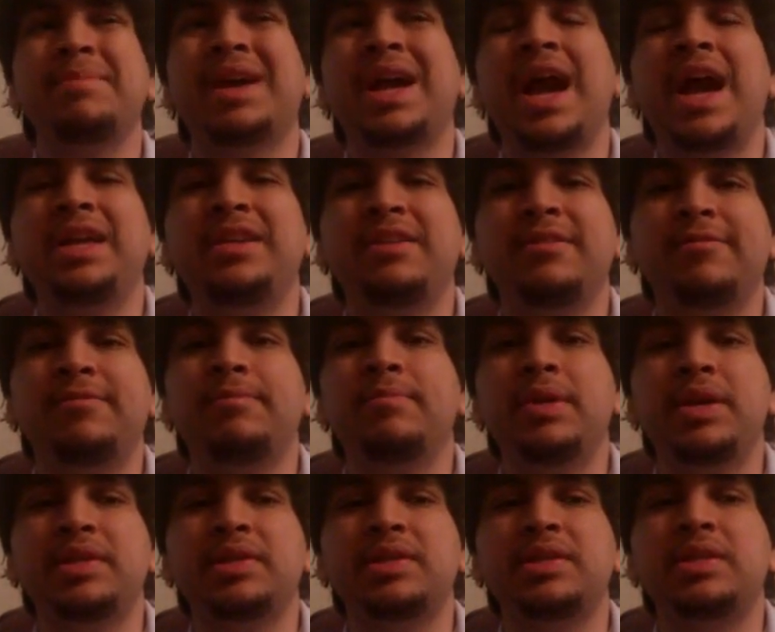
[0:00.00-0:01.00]
kind of
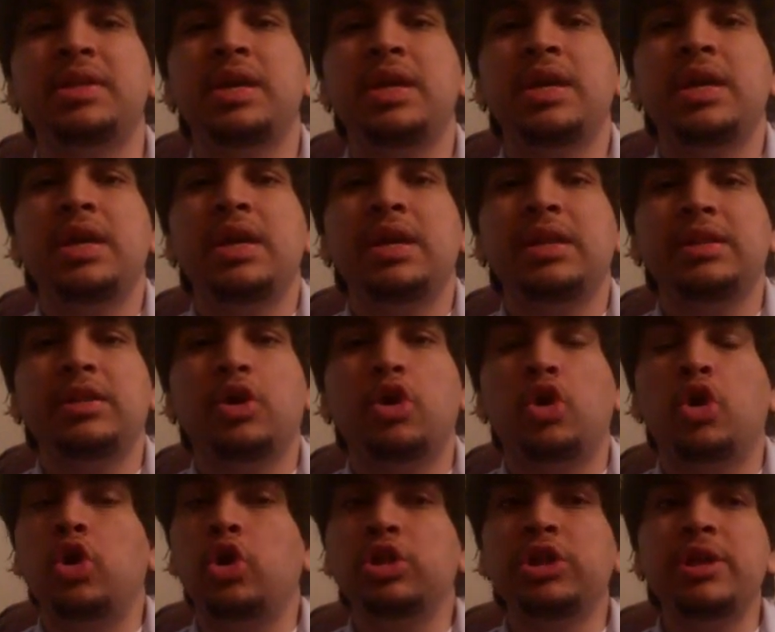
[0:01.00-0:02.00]
missed
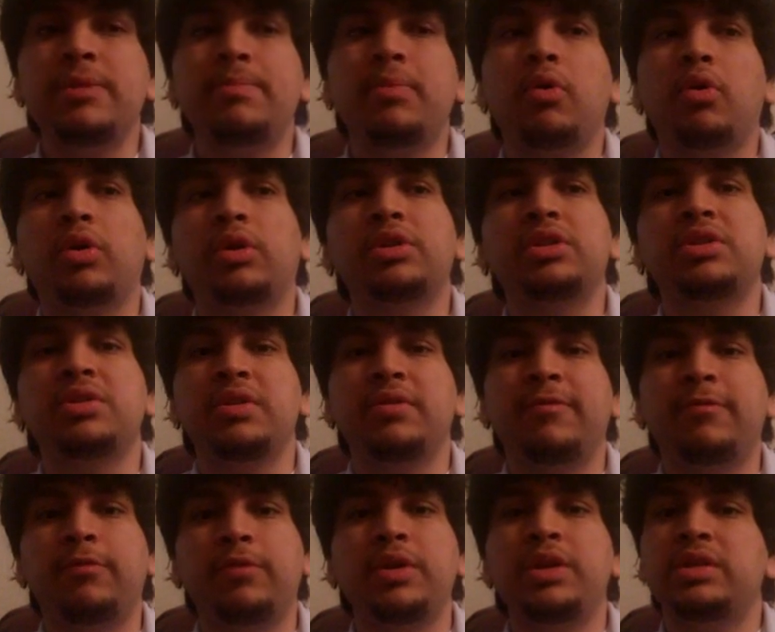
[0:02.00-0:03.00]
early parts of the
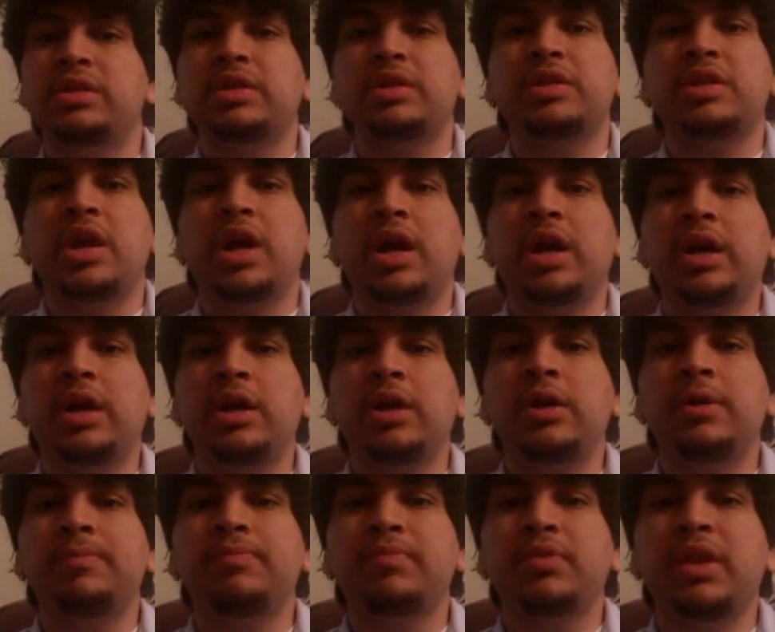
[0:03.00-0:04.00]
Frieza
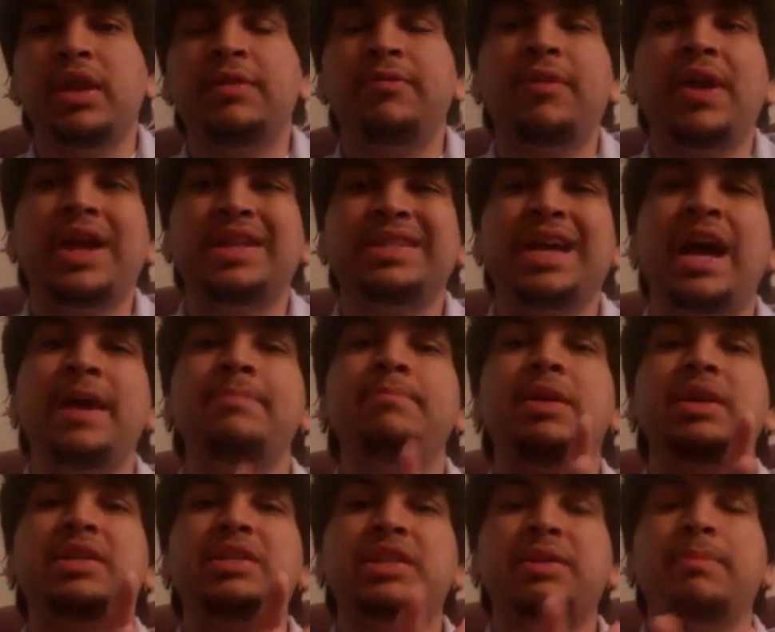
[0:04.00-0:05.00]
saga. In fact, I
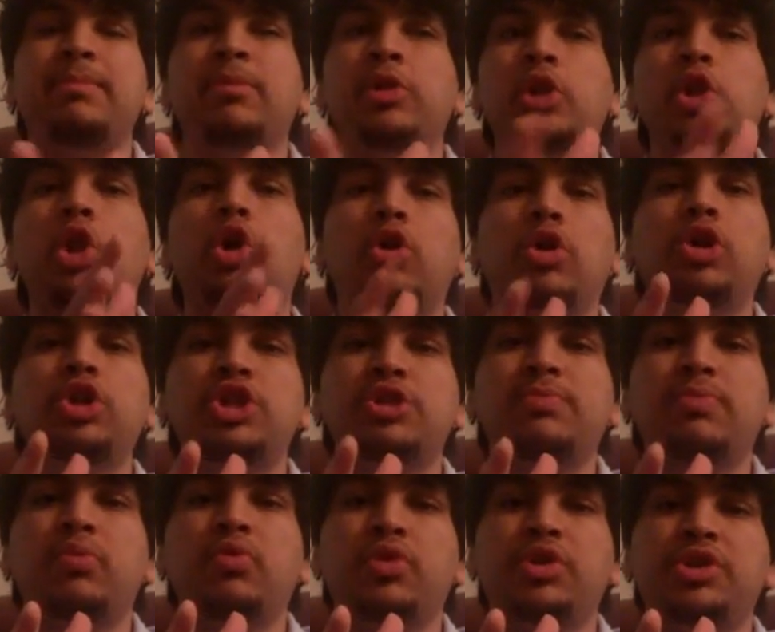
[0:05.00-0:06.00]
missed large
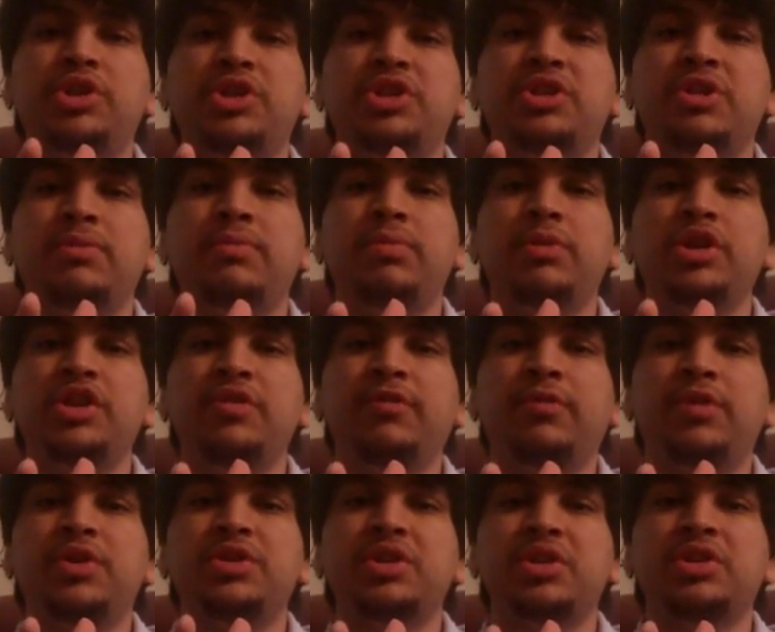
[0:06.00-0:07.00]
portions of the
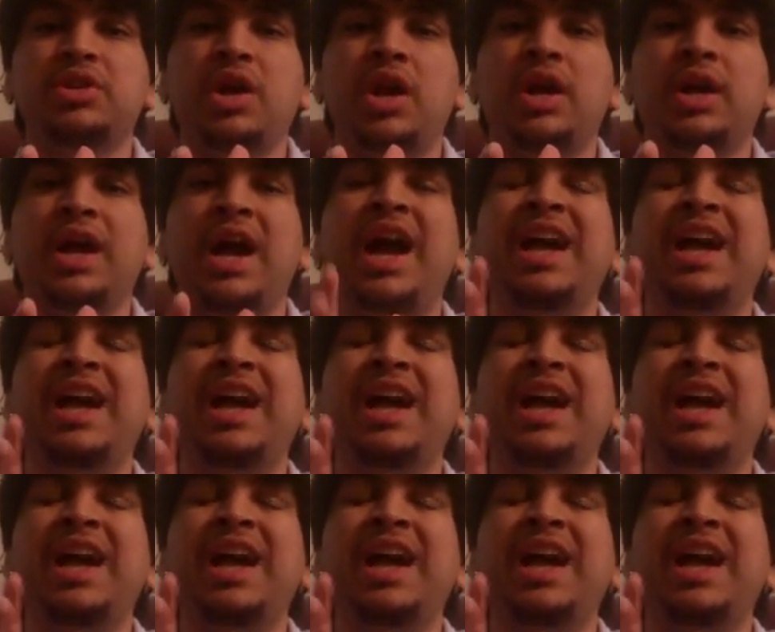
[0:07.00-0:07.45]
Frieza saga.